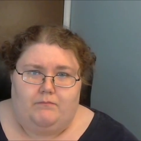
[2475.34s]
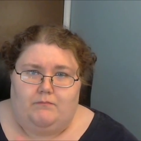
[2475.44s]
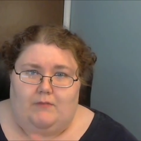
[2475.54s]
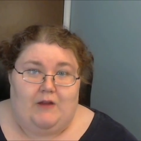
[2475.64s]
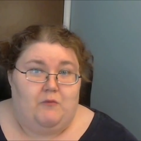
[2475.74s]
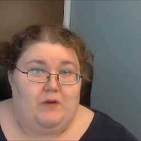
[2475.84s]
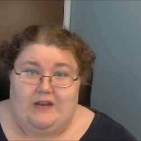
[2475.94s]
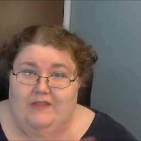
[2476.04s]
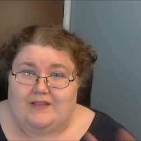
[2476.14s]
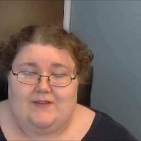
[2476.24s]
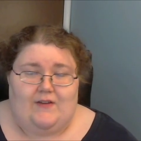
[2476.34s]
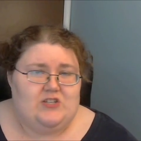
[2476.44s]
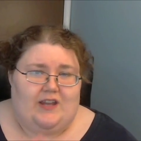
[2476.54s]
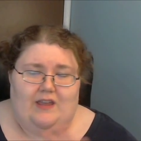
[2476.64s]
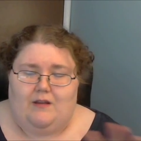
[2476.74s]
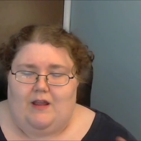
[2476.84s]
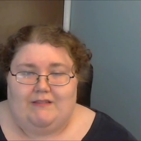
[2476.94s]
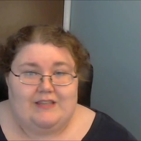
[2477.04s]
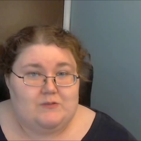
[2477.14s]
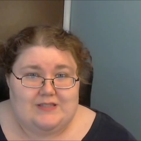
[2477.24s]
I read that stuff. I check it at
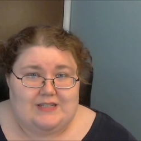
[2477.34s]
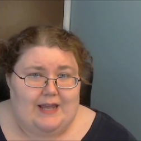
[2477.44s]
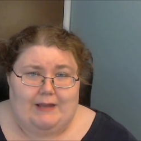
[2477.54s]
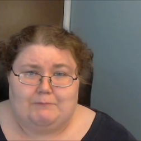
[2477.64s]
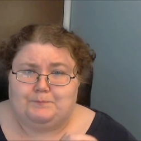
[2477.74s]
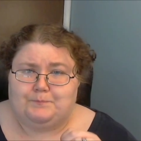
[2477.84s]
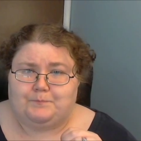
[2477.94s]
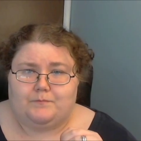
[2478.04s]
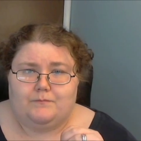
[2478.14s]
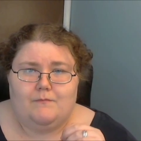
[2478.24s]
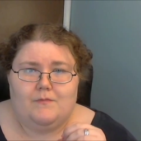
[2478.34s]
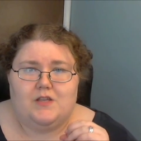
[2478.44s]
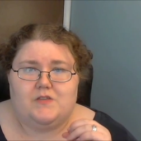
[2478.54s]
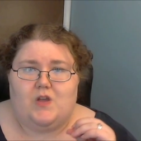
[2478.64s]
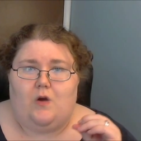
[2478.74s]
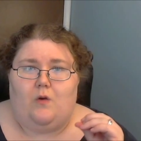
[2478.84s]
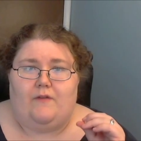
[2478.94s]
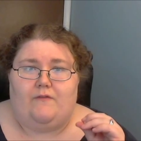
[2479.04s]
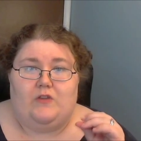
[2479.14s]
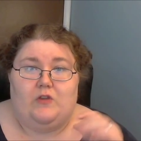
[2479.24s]
least once a day. So
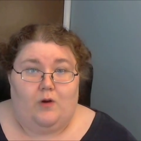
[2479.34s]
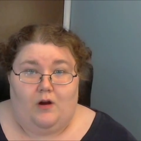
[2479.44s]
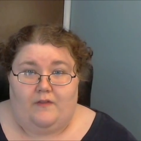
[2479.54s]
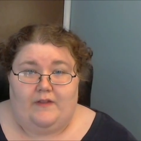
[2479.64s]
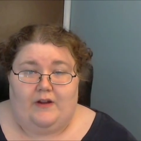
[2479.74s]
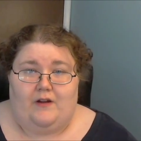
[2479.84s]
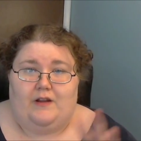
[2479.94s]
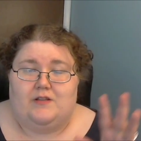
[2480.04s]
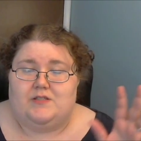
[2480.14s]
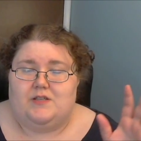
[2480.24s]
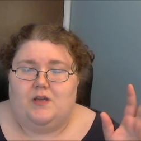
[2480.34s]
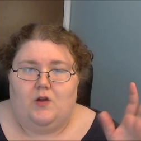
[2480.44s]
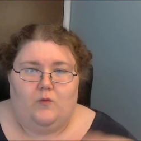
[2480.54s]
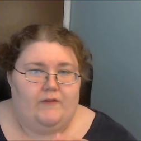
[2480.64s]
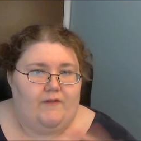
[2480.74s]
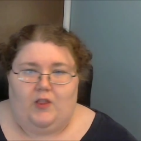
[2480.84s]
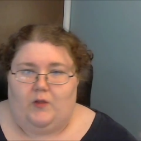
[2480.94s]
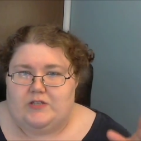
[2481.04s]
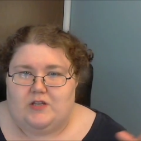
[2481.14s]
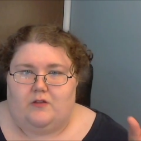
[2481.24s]
if you are on there and we follow
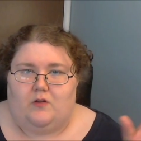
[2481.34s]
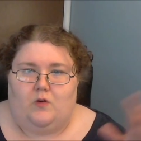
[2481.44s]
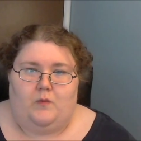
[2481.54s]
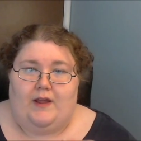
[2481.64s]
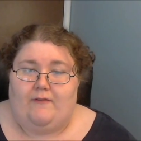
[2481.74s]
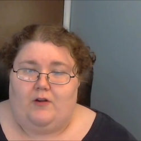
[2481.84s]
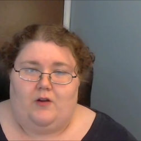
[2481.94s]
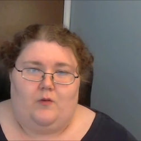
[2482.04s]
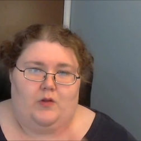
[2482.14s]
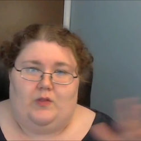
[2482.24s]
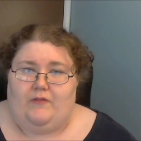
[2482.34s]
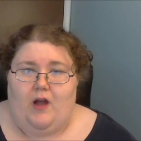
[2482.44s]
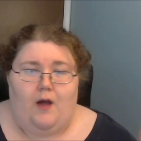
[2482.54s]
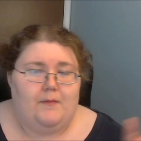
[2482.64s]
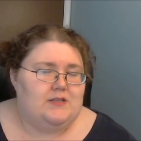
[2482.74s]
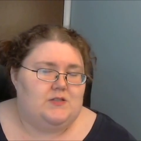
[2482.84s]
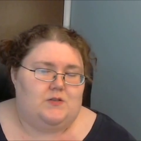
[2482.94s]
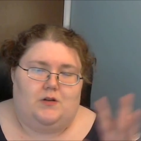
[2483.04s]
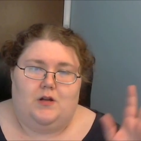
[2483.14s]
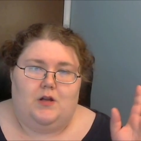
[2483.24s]
each other or whatever, or you leave a comment
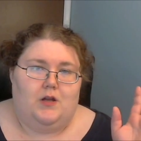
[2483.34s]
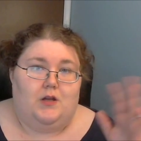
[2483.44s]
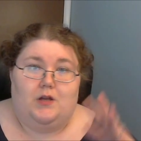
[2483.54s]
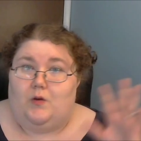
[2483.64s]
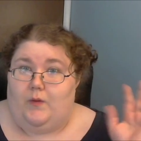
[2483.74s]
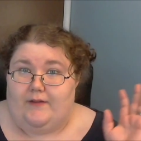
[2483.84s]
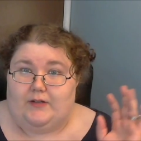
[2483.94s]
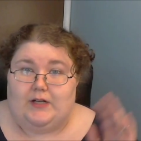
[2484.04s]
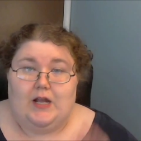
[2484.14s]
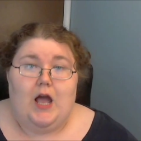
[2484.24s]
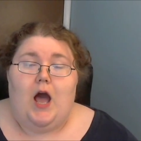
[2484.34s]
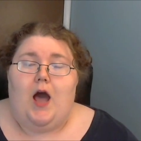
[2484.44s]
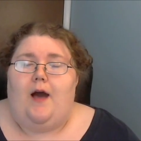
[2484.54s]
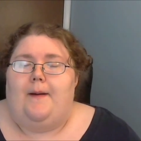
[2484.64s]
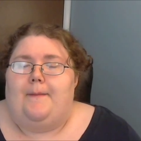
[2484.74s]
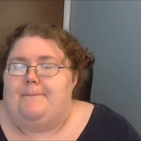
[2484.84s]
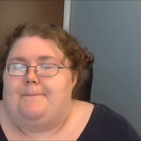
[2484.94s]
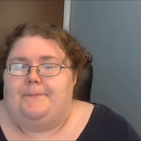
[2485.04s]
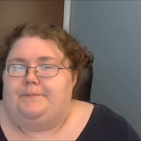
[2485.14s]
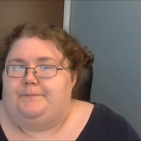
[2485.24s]
or whatever,
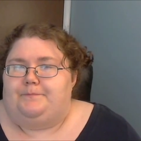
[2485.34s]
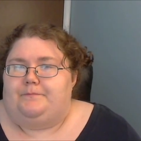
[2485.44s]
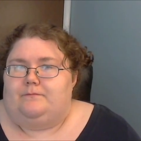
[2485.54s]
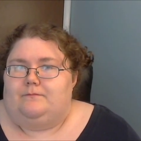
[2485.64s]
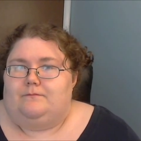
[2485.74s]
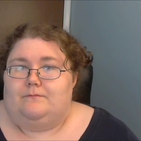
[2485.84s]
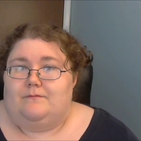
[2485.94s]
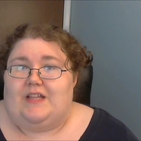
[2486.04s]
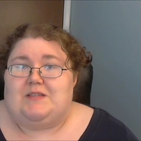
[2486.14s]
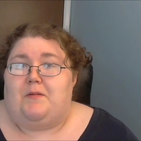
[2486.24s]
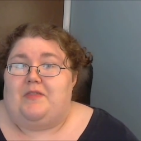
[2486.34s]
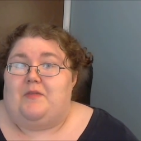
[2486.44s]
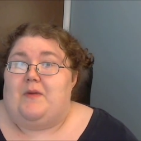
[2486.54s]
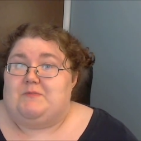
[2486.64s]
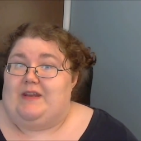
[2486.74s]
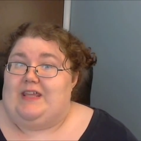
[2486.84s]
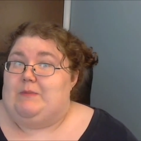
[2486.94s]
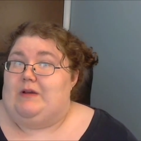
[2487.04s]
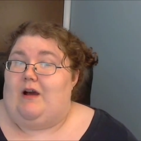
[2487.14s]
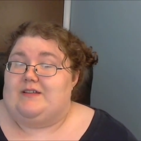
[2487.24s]
that's probably the best way to keep
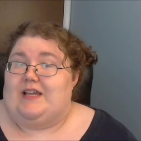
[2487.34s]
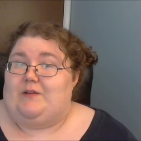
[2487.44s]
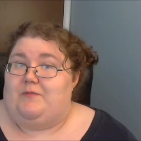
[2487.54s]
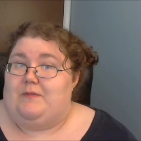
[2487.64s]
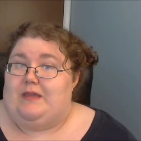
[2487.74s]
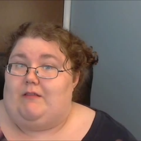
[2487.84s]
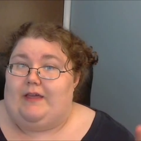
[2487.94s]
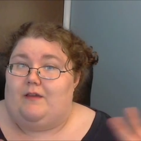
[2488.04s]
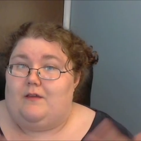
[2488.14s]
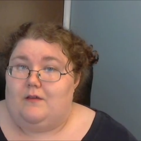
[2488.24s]
in contact with me, like